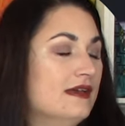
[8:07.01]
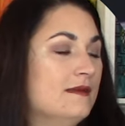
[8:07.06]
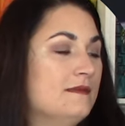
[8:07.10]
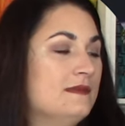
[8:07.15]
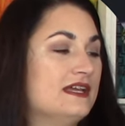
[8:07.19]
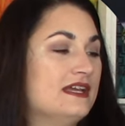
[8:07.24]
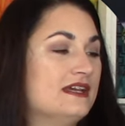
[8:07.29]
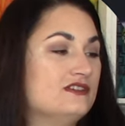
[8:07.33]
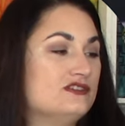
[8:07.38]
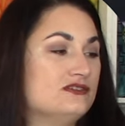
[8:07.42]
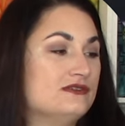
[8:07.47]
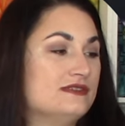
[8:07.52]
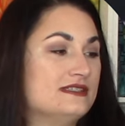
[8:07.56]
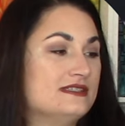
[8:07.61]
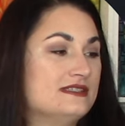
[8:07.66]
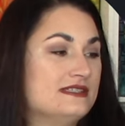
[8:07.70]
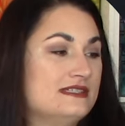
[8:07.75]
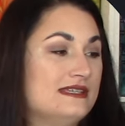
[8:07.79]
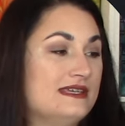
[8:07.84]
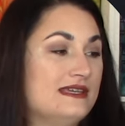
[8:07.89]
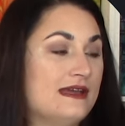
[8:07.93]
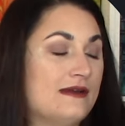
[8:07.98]
because you can
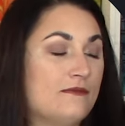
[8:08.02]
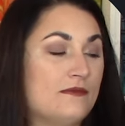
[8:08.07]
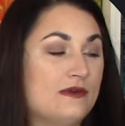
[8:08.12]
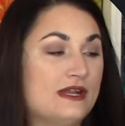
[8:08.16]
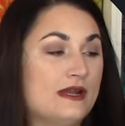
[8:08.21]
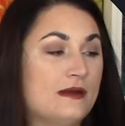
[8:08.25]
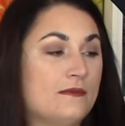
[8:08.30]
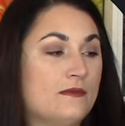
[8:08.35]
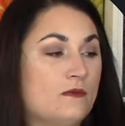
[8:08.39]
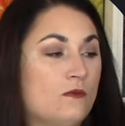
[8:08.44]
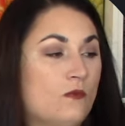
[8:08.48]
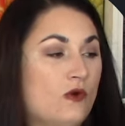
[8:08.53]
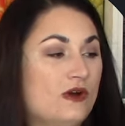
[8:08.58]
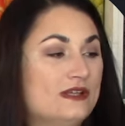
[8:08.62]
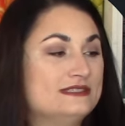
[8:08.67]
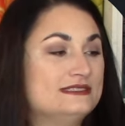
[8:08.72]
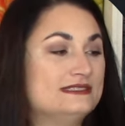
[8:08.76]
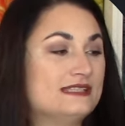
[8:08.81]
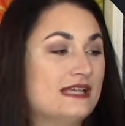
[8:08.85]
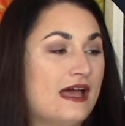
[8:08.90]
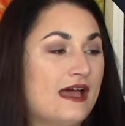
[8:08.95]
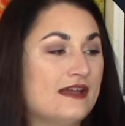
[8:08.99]
see I went up one
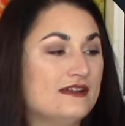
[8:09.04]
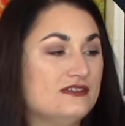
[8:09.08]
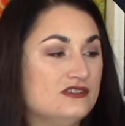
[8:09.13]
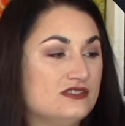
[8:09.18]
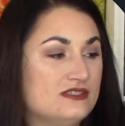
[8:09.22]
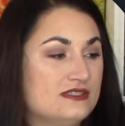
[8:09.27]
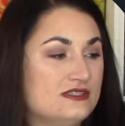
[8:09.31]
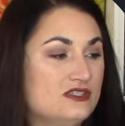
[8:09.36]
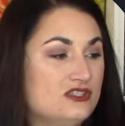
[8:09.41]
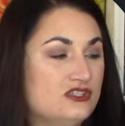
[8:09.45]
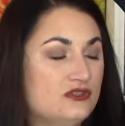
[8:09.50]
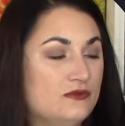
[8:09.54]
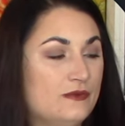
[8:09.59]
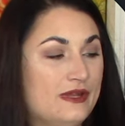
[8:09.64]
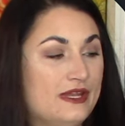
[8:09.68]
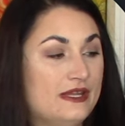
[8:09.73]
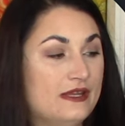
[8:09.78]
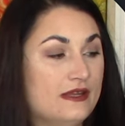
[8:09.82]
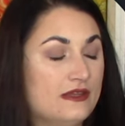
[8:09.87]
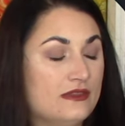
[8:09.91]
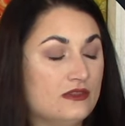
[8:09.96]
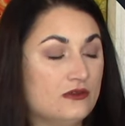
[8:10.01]
side just
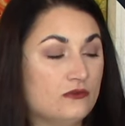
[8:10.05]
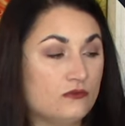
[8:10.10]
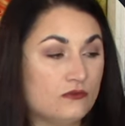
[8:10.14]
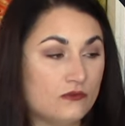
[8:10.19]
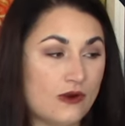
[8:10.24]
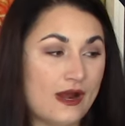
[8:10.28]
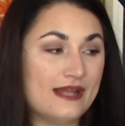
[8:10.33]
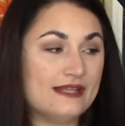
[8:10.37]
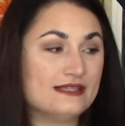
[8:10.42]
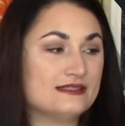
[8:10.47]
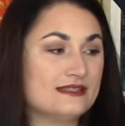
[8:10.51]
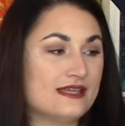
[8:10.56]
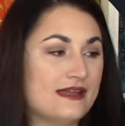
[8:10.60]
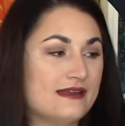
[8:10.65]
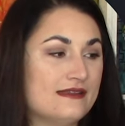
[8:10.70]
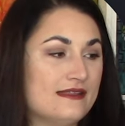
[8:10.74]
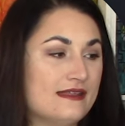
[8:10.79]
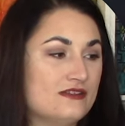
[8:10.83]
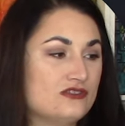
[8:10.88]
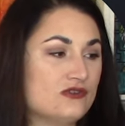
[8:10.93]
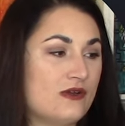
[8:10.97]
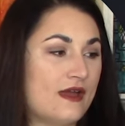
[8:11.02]
doing the right side of
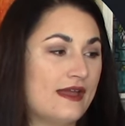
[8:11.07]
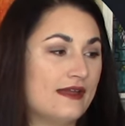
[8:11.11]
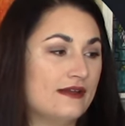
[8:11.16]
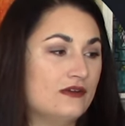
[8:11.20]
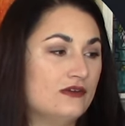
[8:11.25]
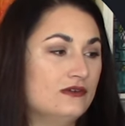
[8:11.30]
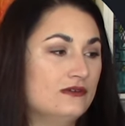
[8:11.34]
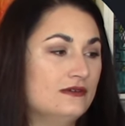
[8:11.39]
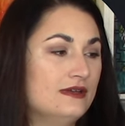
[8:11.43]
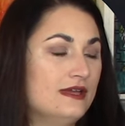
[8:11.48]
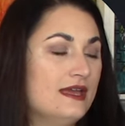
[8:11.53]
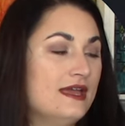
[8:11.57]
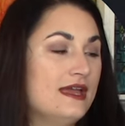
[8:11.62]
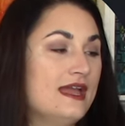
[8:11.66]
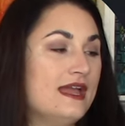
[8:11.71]
that triangle,